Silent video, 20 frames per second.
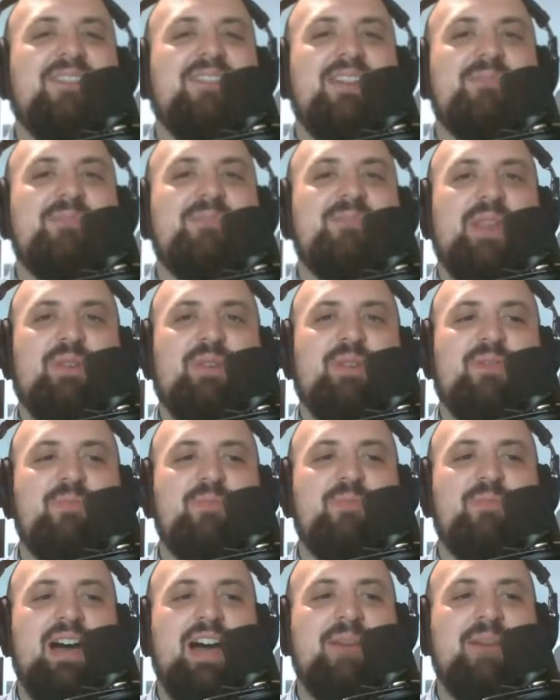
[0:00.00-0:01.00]
got a mini review,
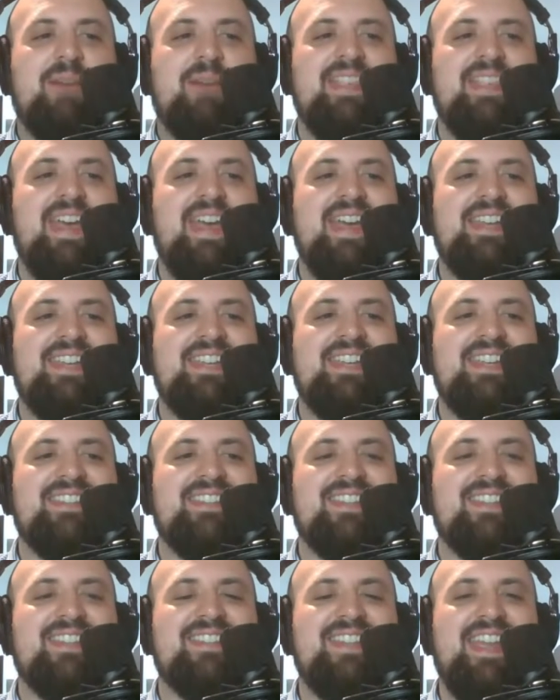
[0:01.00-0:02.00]
Bob, and that is
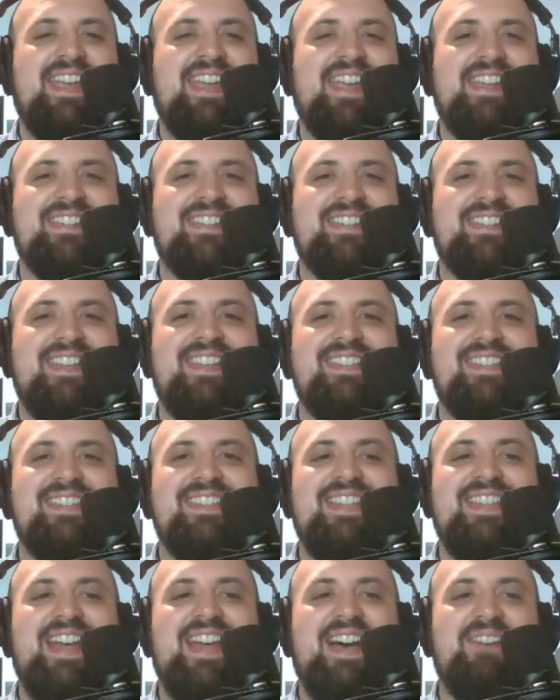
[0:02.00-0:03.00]
the second
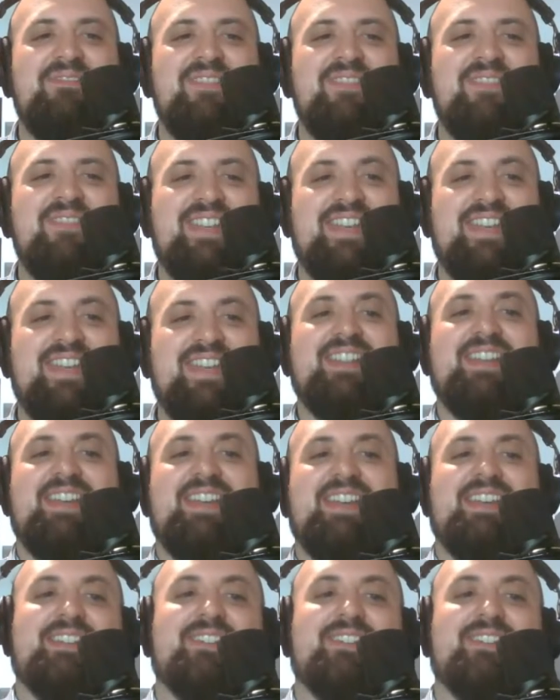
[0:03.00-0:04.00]
season of The
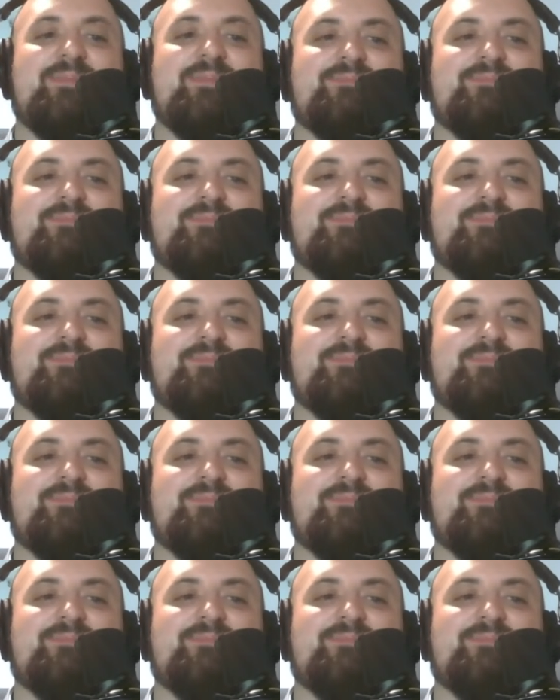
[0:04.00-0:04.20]
Killing.